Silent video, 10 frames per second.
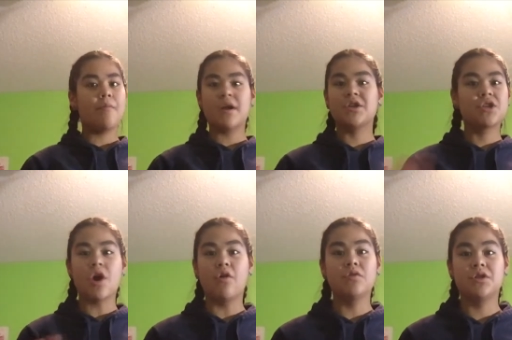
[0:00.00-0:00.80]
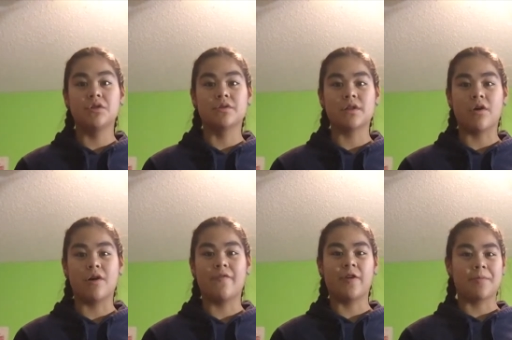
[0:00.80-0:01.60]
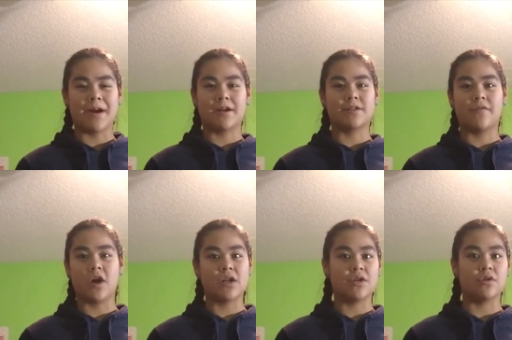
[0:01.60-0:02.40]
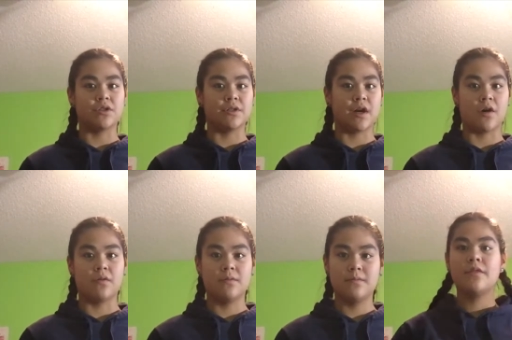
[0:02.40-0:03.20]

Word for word: But don't do so if your parents have already told you no.